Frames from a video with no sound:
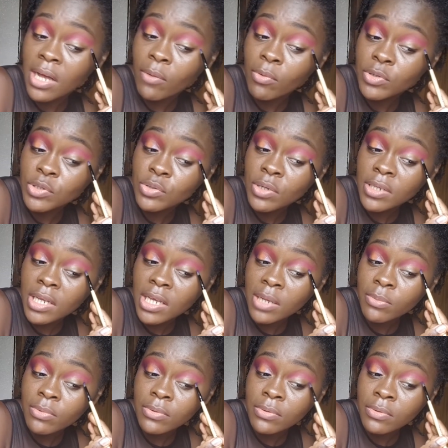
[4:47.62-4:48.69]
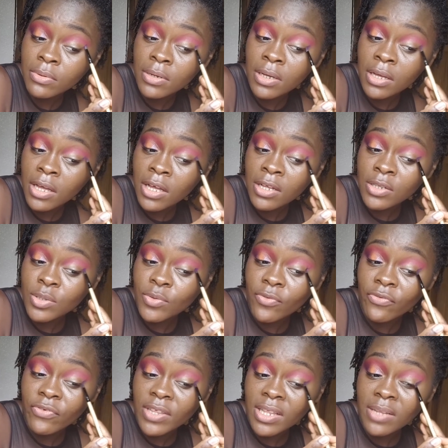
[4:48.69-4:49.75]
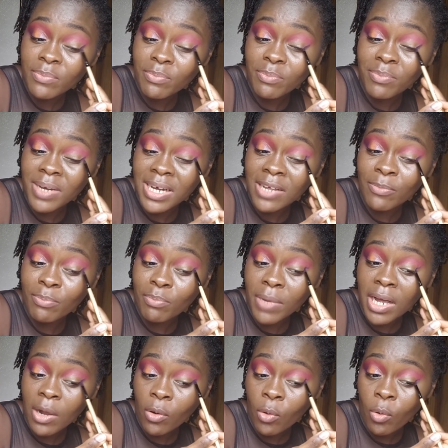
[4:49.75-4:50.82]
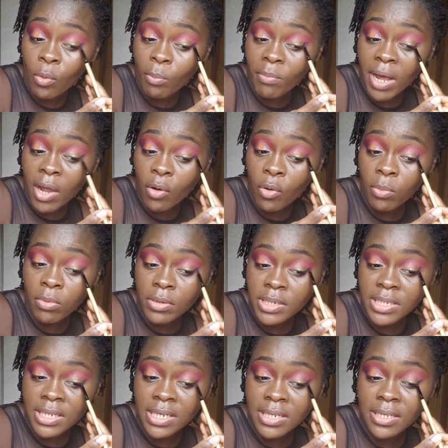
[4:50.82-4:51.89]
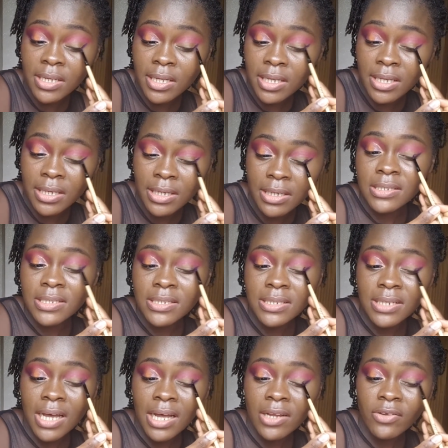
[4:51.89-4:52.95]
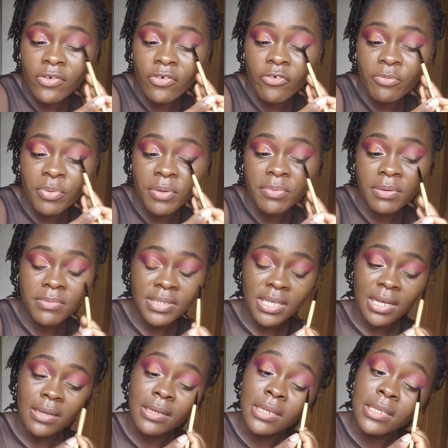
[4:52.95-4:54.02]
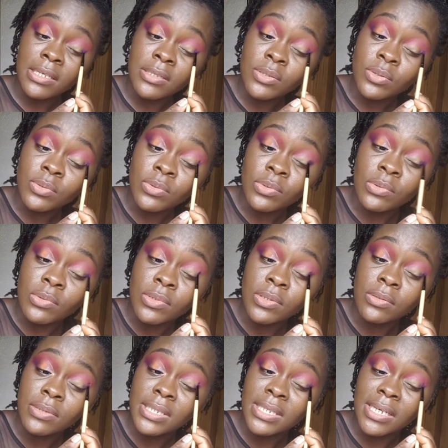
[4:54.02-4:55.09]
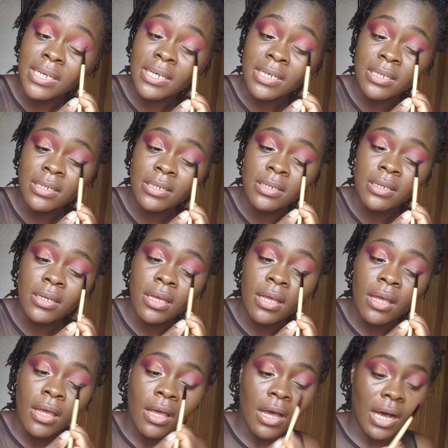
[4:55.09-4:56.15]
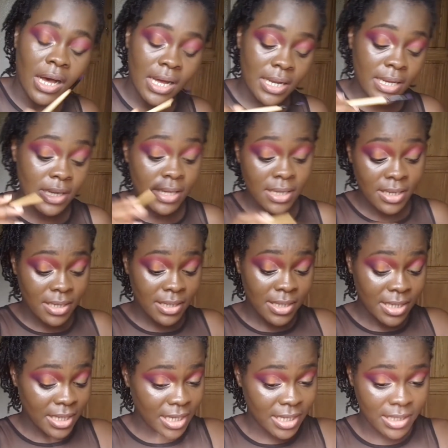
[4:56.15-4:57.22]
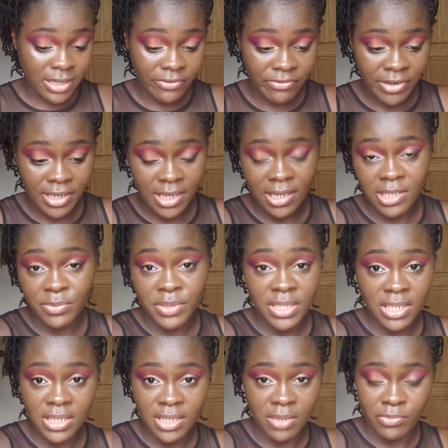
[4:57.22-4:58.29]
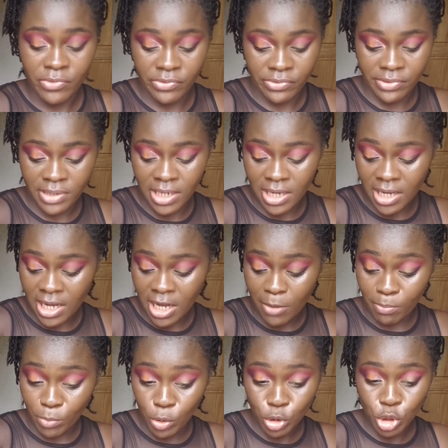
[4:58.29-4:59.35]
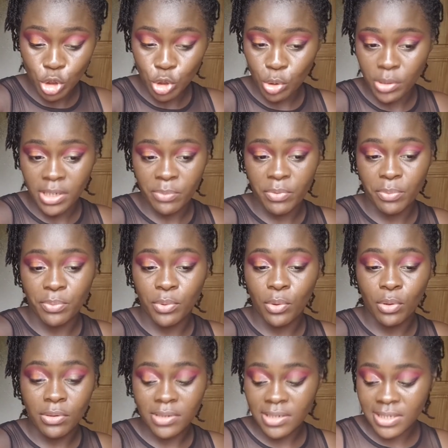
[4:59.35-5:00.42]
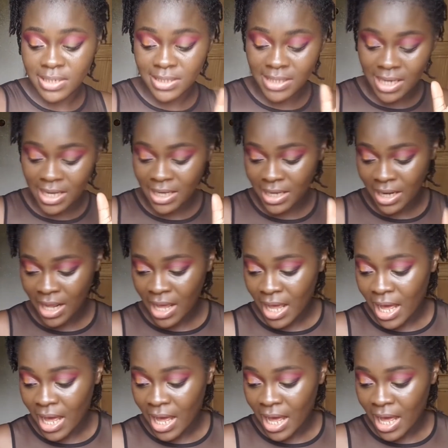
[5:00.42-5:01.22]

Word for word: was not able to fit my whole body again. These kind of problems can lead to suicide, And here in Africa, especially in Cameroon, I'm not sure that people understand